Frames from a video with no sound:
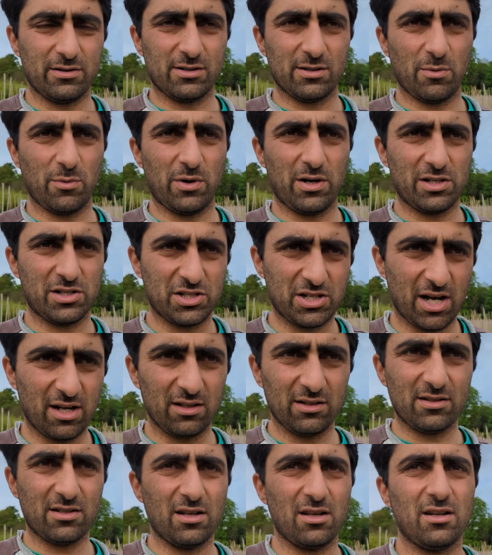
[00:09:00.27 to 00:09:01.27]
in somewhere
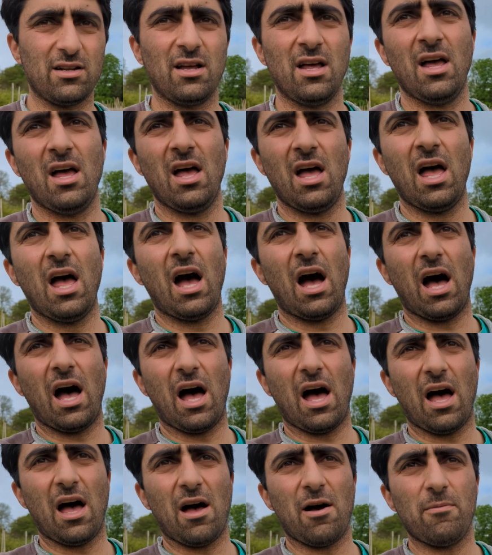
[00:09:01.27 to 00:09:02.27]
sheltered,
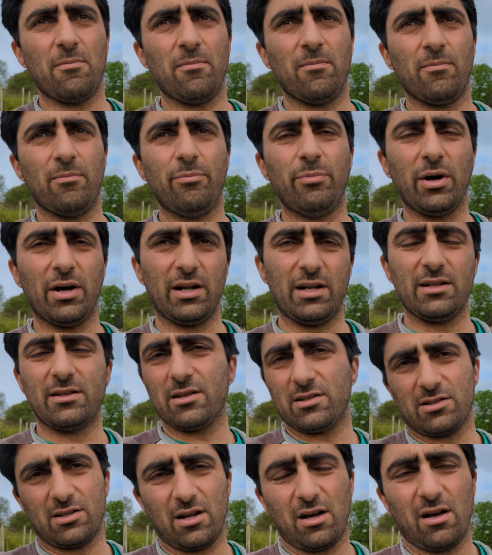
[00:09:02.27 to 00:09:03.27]
but it
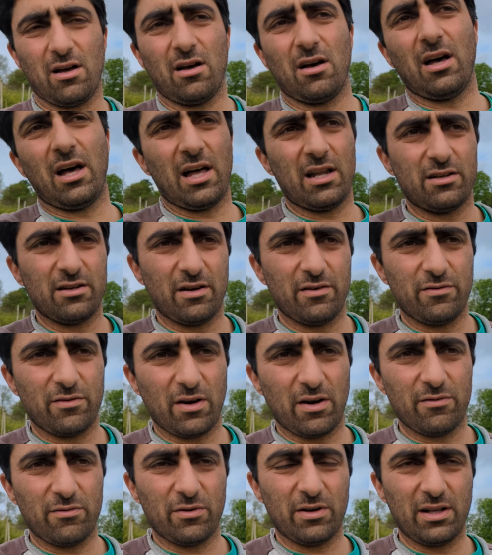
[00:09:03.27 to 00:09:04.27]
doesn't hurt. And
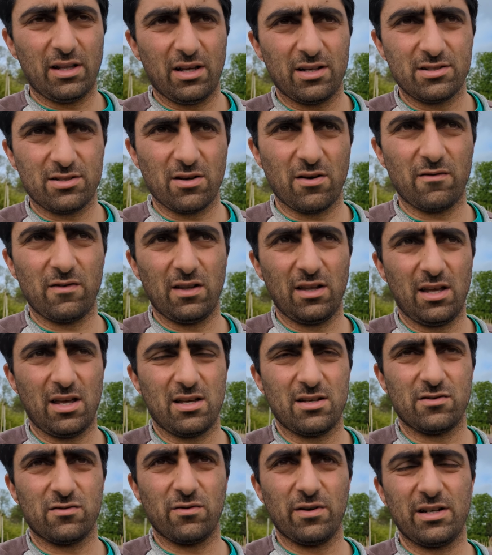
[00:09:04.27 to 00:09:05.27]
I've realized over the
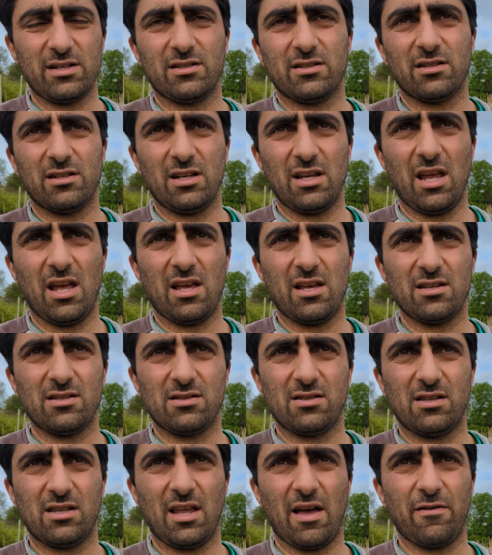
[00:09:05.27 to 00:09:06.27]
years, recent
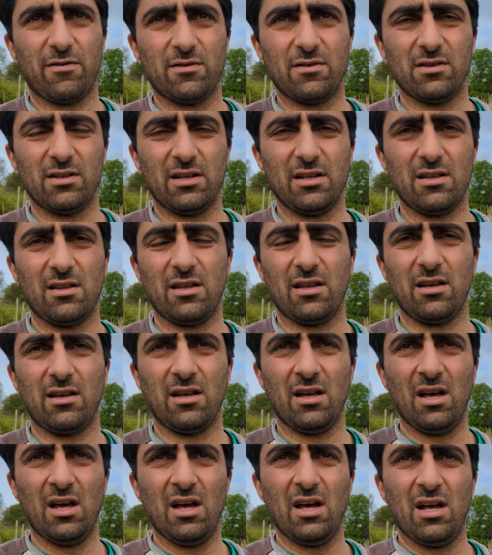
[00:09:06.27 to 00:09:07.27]
years, definitely
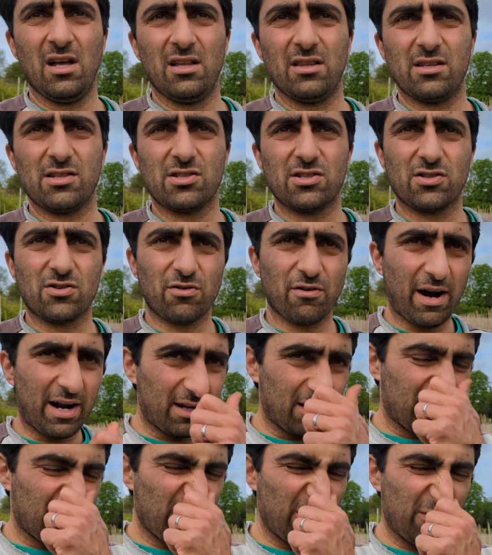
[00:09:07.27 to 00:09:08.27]
the
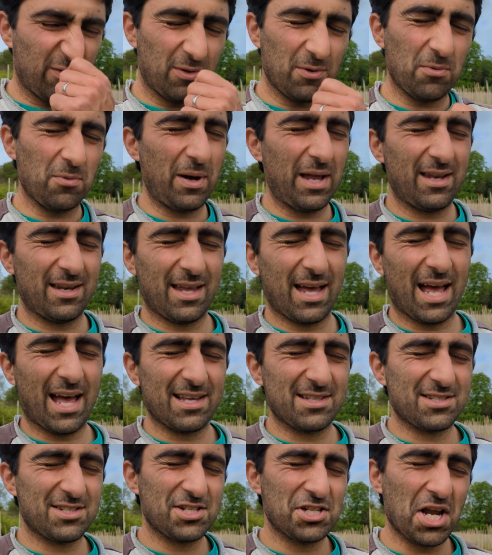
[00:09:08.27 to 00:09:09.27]
strength of the wind
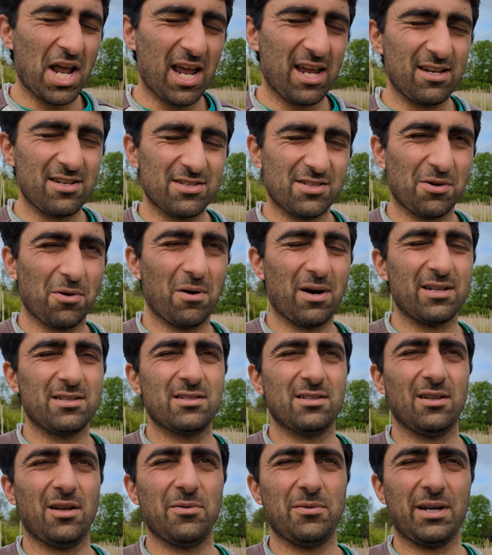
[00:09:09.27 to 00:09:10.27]
has changed
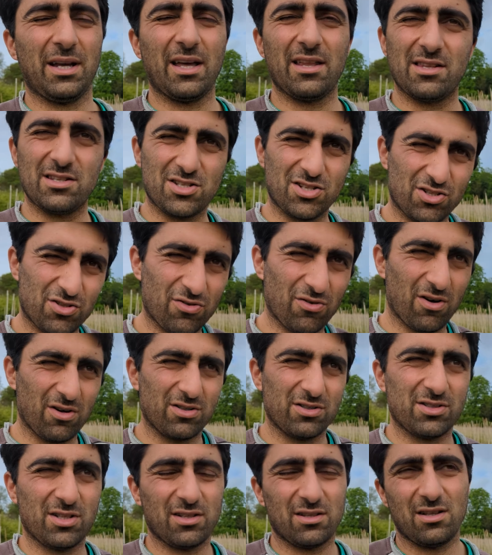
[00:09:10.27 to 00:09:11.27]
quite a lot. We get these
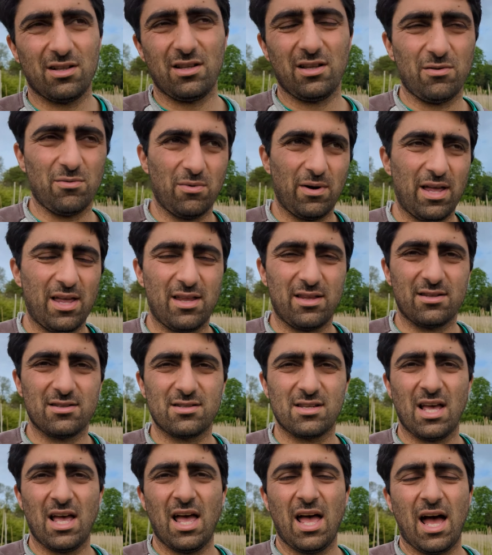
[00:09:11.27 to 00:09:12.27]
strong southerly
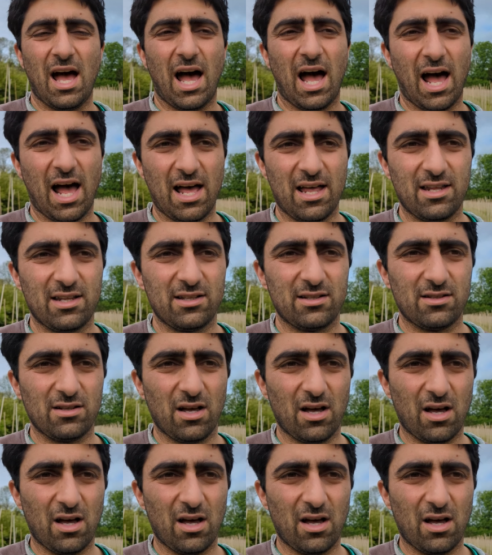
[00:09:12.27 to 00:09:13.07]
winds, and